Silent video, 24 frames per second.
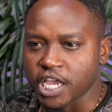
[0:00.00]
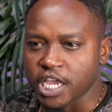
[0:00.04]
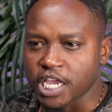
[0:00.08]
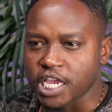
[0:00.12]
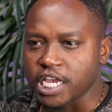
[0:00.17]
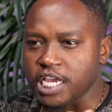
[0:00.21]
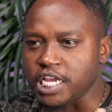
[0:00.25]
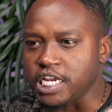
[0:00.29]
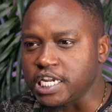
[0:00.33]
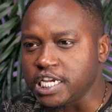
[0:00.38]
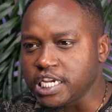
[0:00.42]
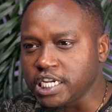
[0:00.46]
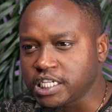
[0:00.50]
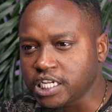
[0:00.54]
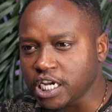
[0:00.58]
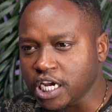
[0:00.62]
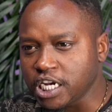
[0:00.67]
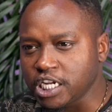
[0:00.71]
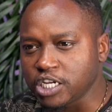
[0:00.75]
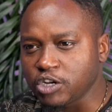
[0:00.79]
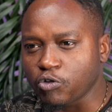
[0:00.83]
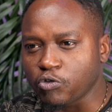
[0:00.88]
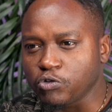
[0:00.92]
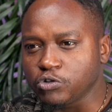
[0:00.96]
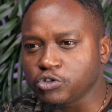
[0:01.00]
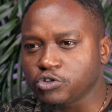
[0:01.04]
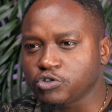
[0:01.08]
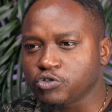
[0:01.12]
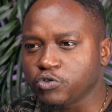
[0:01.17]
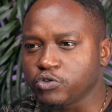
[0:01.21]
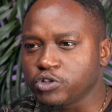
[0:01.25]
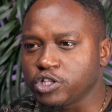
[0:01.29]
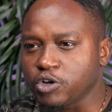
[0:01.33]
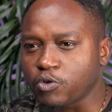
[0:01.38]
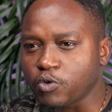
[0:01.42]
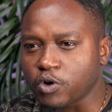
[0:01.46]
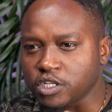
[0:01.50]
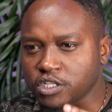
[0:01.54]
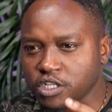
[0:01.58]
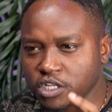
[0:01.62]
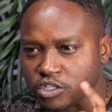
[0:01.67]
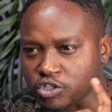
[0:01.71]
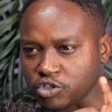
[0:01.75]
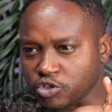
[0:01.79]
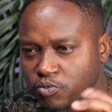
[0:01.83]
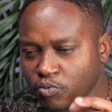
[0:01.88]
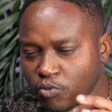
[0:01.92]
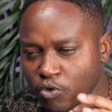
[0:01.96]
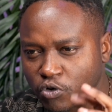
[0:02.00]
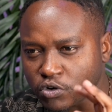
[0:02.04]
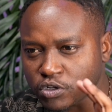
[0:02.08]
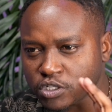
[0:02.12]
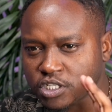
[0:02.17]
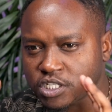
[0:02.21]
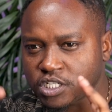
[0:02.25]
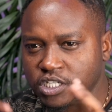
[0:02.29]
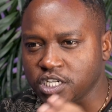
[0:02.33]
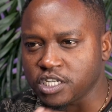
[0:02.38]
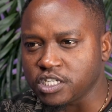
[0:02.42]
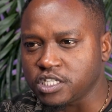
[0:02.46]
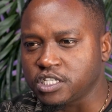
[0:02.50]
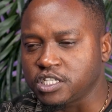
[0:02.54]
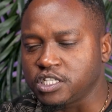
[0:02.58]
In Italy also there were the small states.